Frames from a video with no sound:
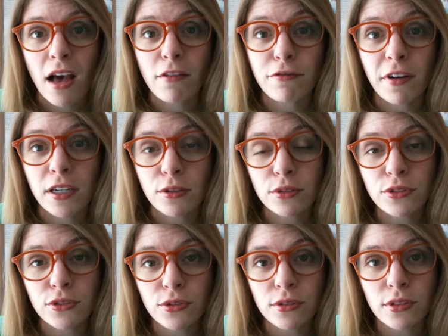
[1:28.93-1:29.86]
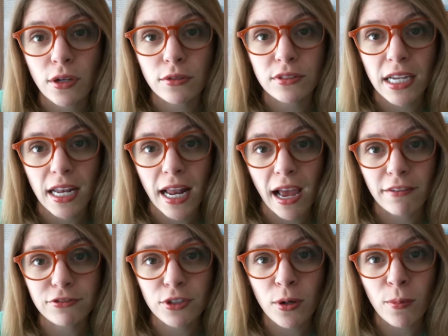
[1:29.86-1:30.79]
of federal student loan debt
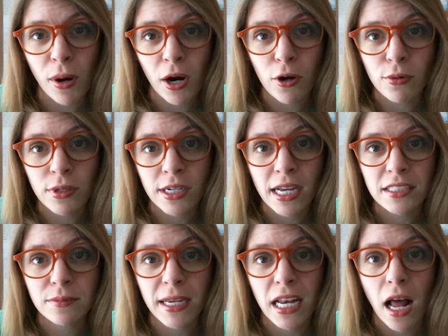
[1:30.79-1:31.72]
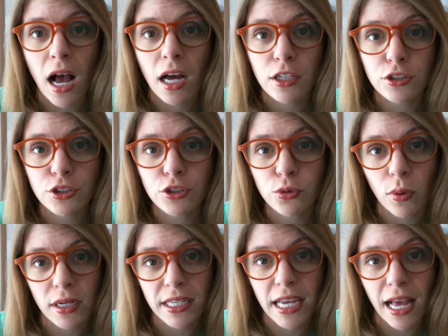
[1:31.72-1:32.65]
after a borrower has made
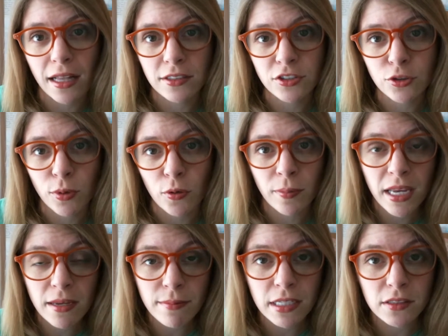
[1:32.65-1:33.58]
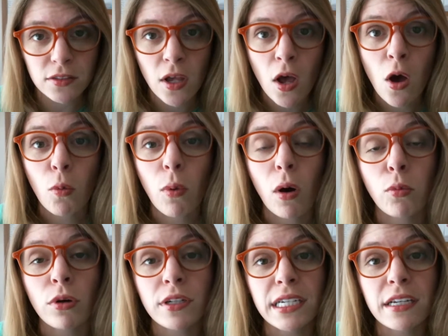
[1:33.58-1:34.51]
120 eligible payments while
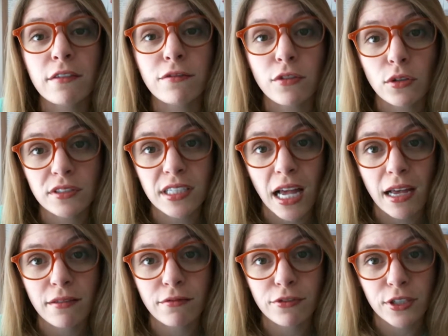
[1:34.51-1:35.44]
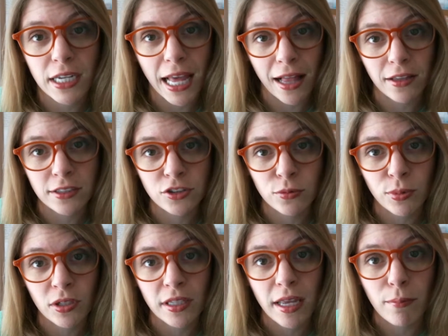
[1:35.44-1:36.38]
working full-time for an
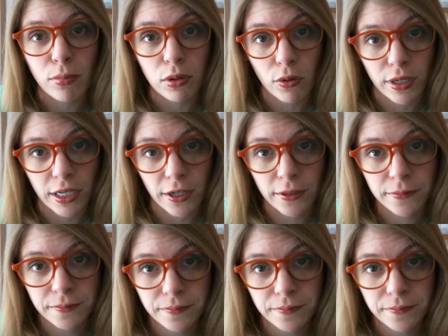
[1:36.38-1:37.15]
eligible employer.